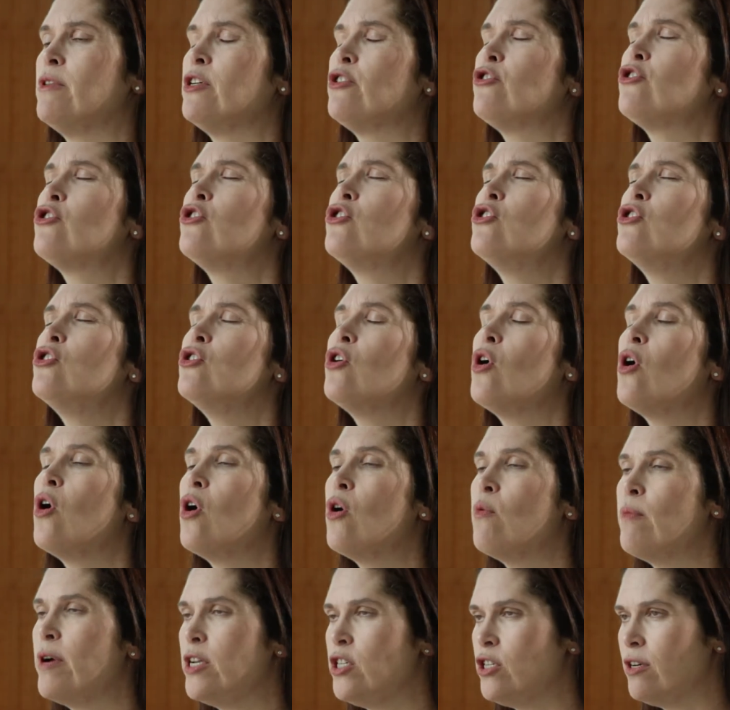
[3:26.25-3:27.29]
there's
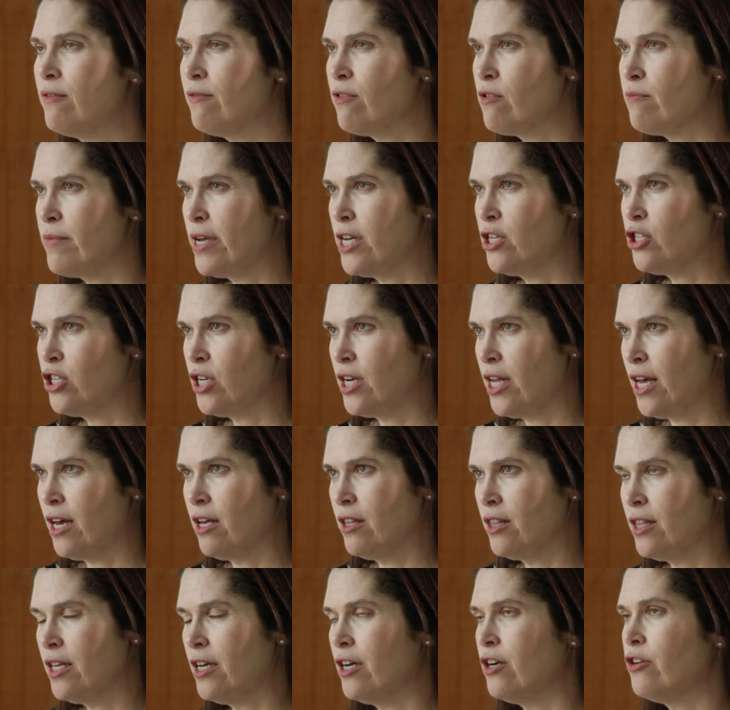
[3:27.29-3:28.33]
so much information
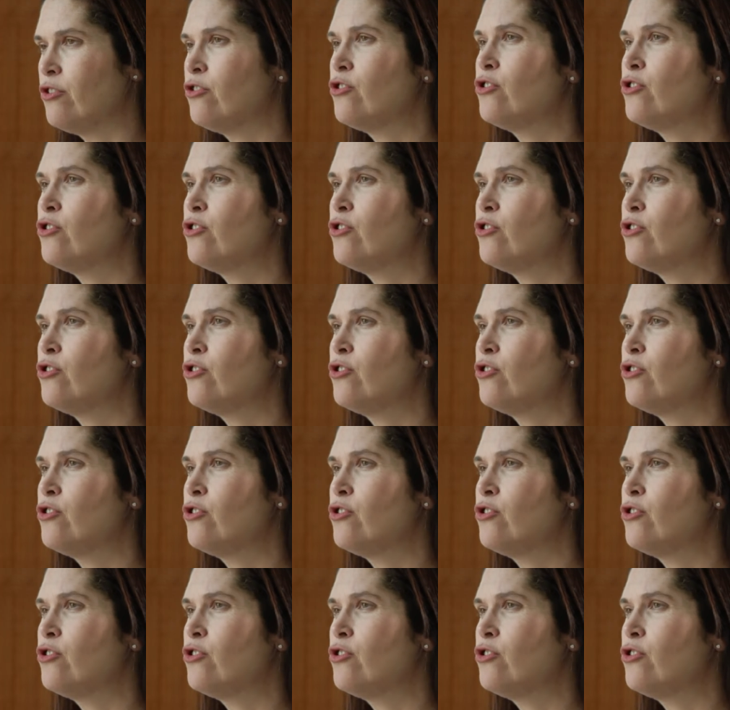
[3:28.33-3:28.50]
out there,